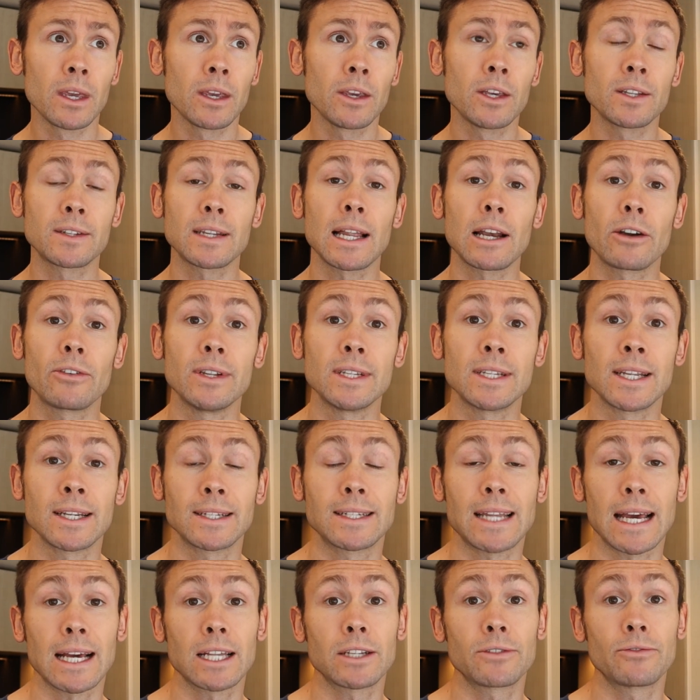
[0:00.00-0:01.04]
your salary's
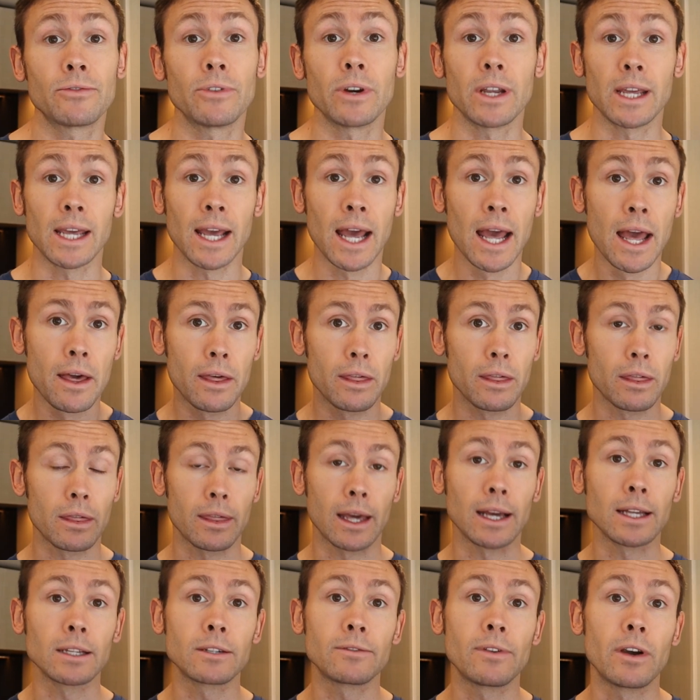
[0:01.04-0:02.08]
tax-free,
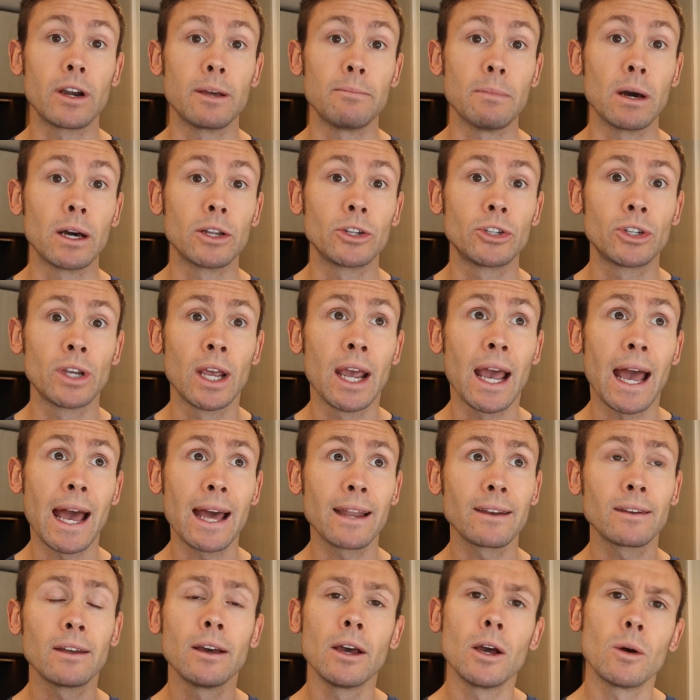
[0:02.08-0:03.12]
thanks very much.
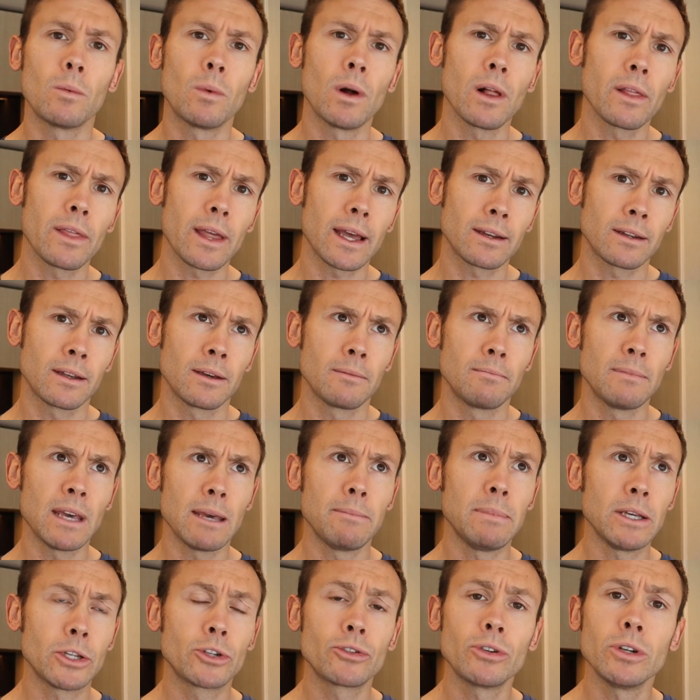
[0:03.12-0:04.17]
And while that
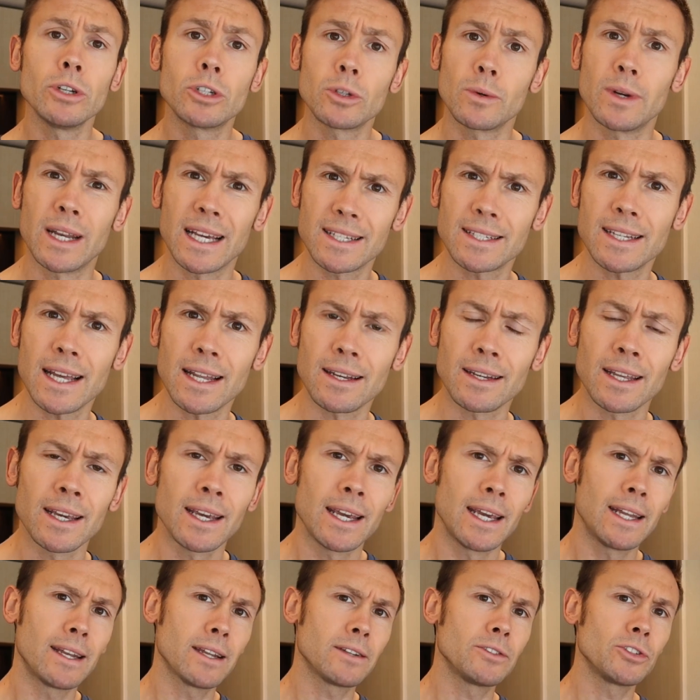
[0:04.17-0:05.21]
may be true to an extent,
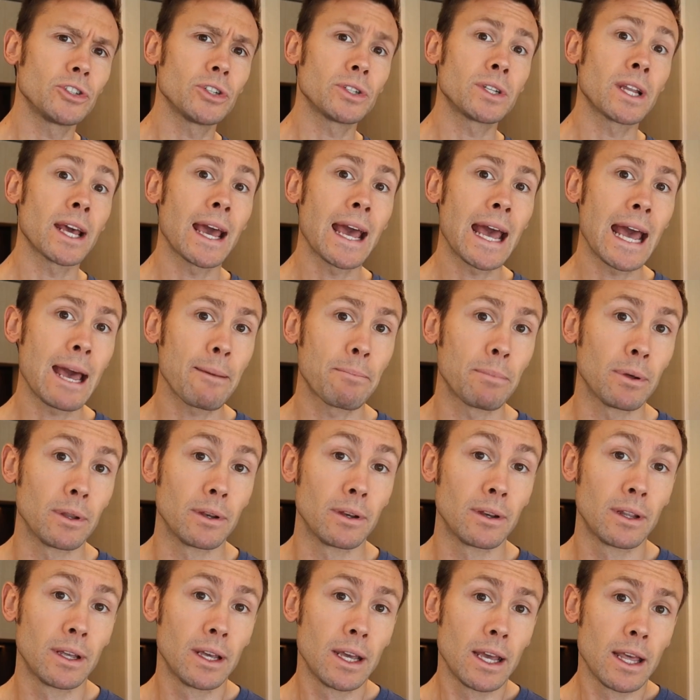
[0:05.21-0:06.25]
it doesn't just
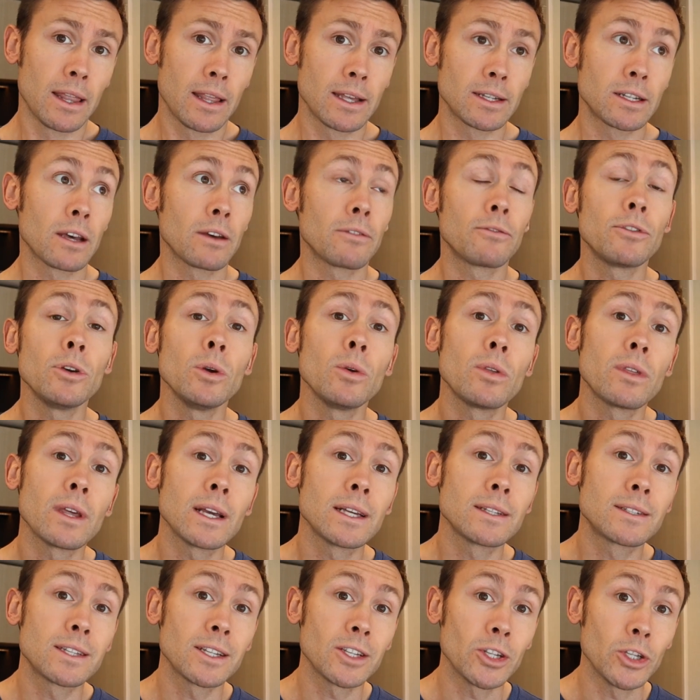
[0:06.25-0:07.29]
happen. There's a few
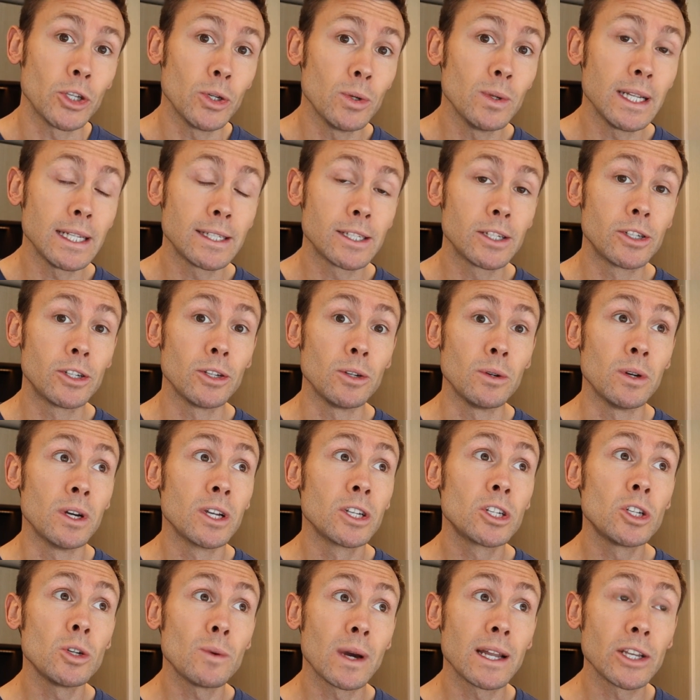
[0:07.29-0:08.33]
things that you need to do
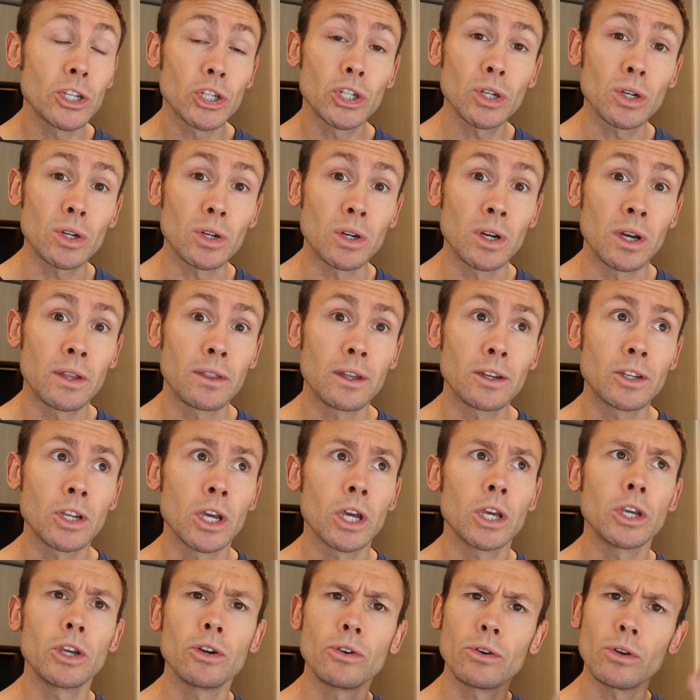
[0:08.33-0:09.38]
to ensure that
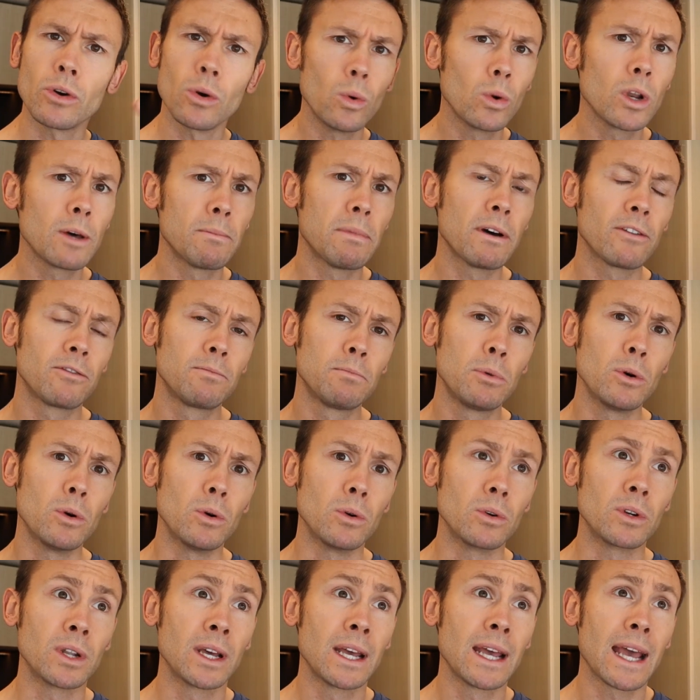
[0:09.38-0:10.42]
you're all above
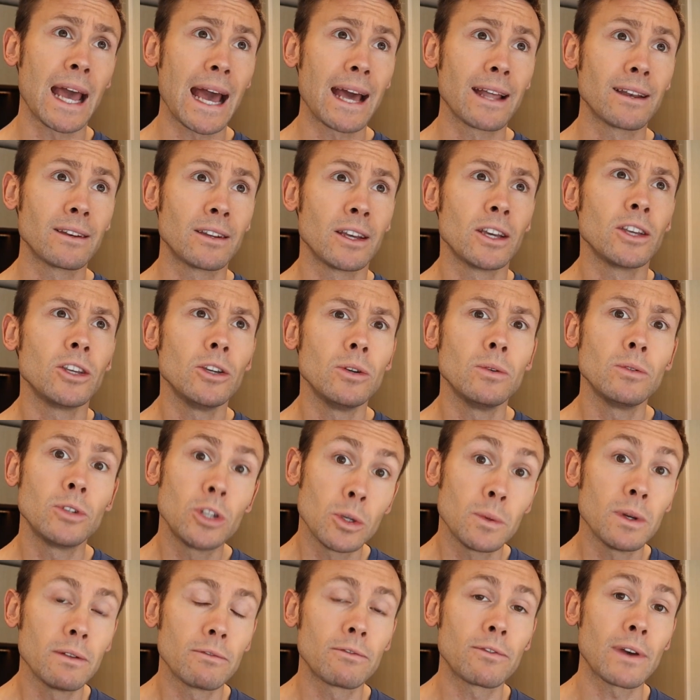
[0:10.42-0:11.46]
board and you
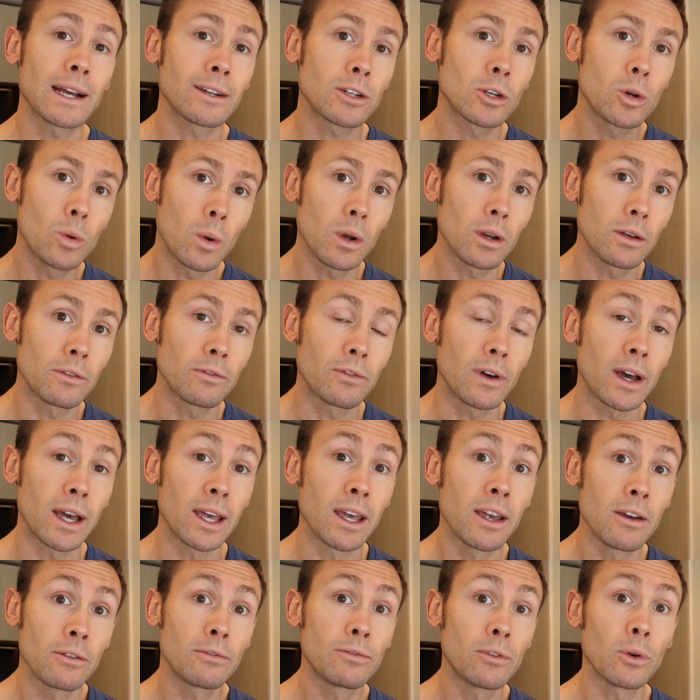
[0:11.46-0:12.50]
do in fact qualify
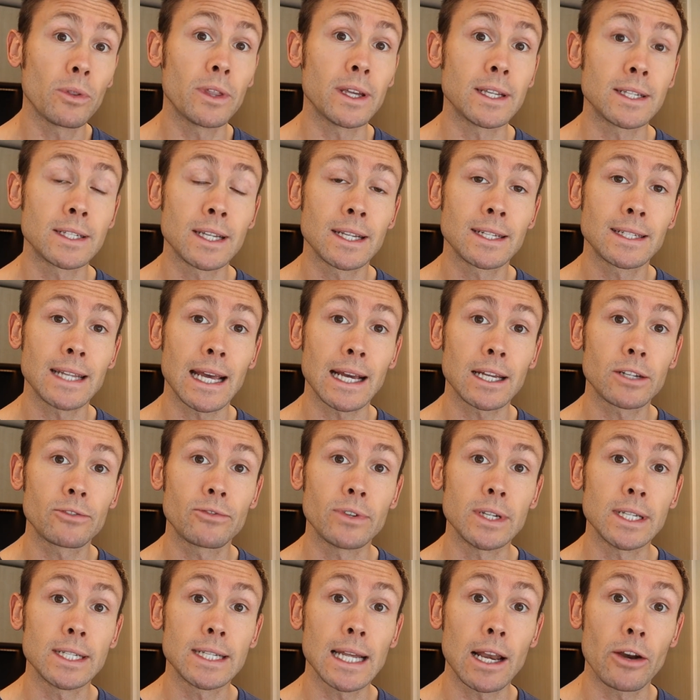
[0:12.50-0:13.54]
for this
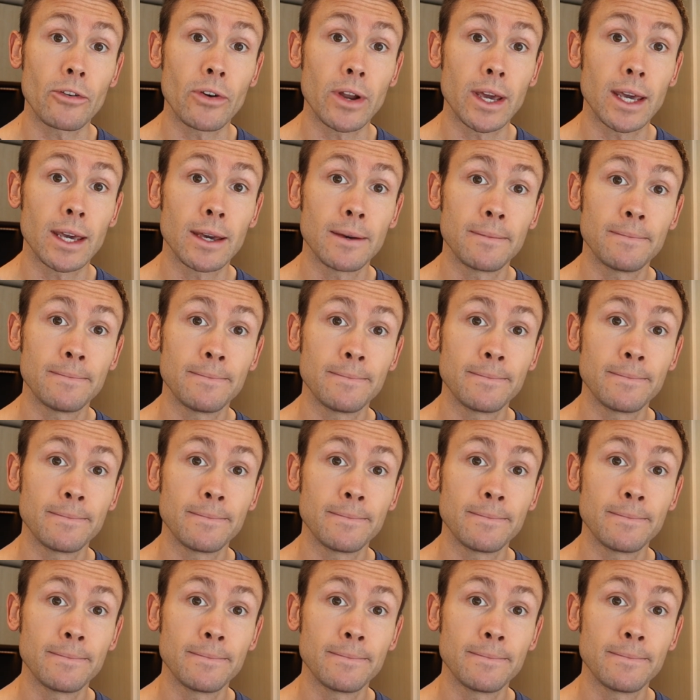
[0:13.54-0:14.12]
tax-free salary.